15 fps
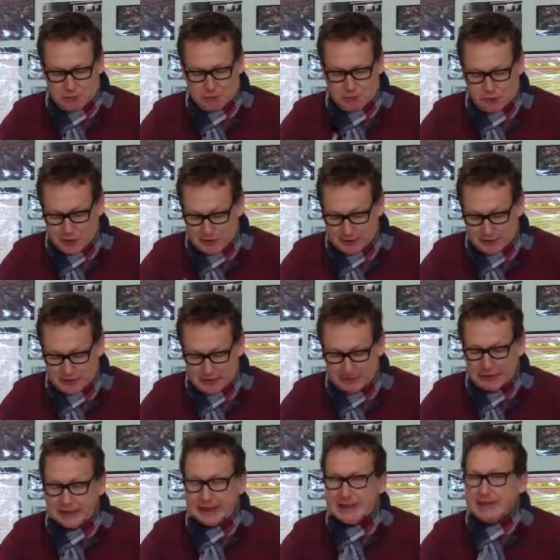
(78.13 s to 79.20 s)

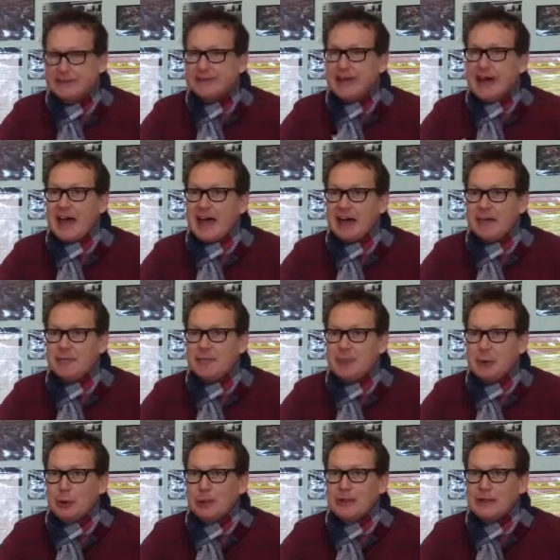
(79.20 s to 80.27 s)
Thirdly, it needs to have
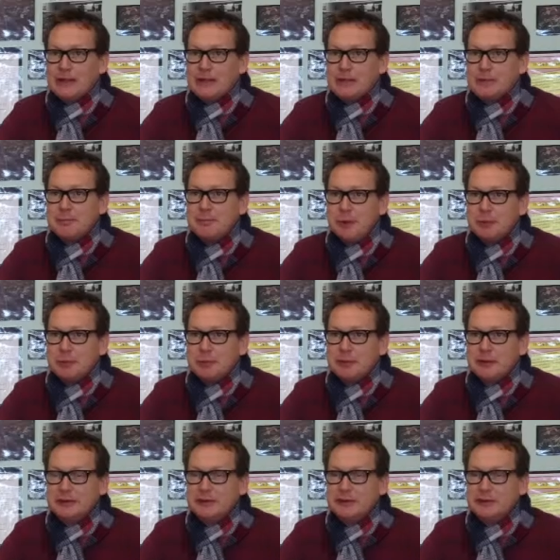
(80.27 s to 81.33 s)
built-in
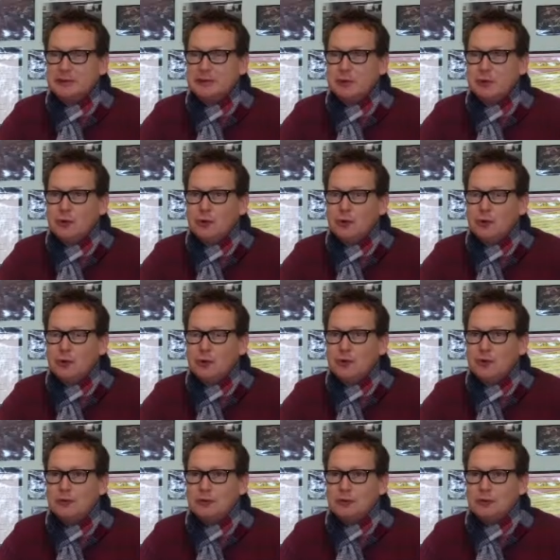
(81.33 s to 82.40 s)
possibilities for
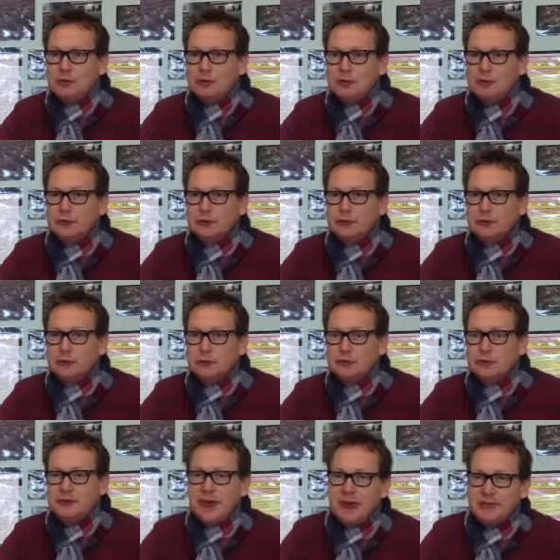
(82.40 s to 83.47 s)
students to
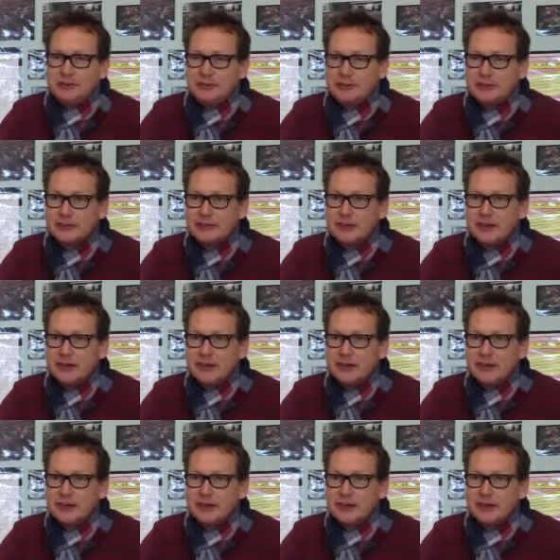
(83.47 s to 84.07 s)
test